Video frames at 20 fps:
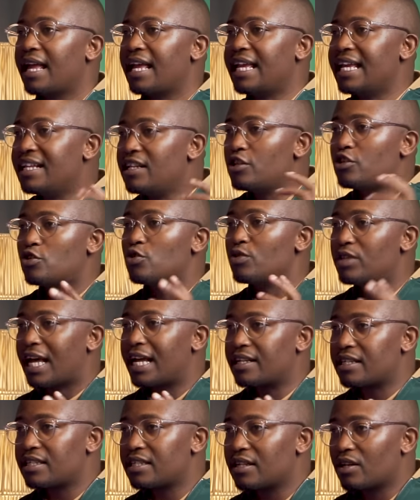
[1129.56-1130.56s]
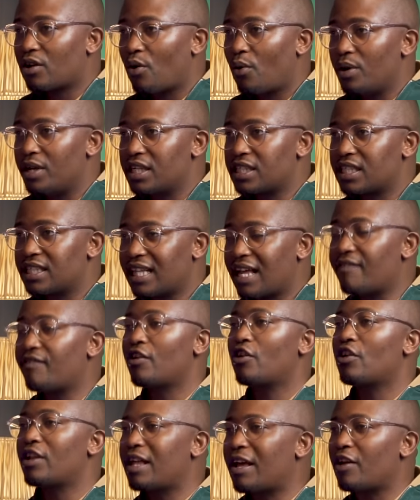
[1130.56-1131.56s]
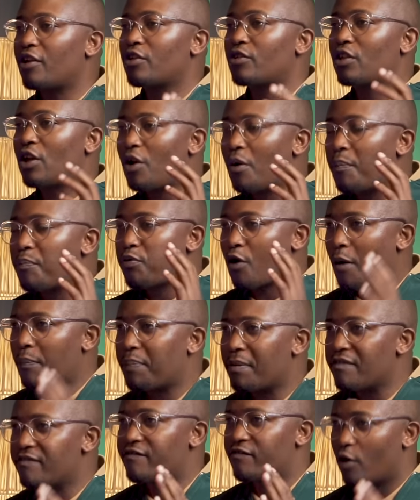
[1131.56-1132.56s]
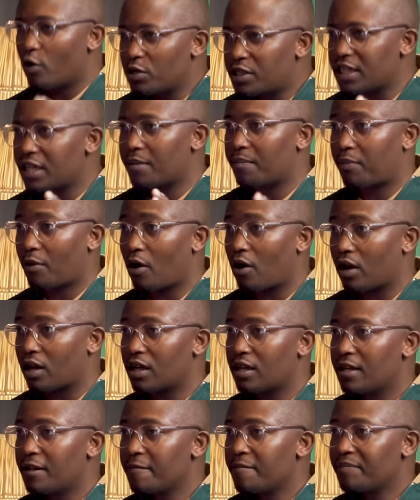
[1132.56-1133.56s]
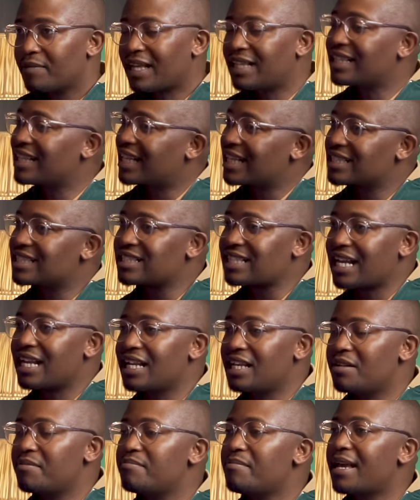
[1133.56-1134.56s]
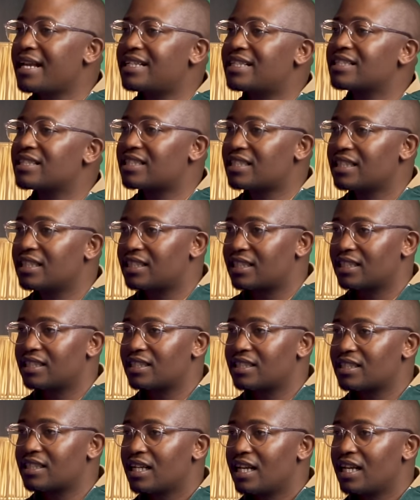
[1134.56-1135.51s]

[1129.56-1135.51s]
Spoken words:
into that coalition. They have they're a proper voting bloc. And they can suddenly make decisions,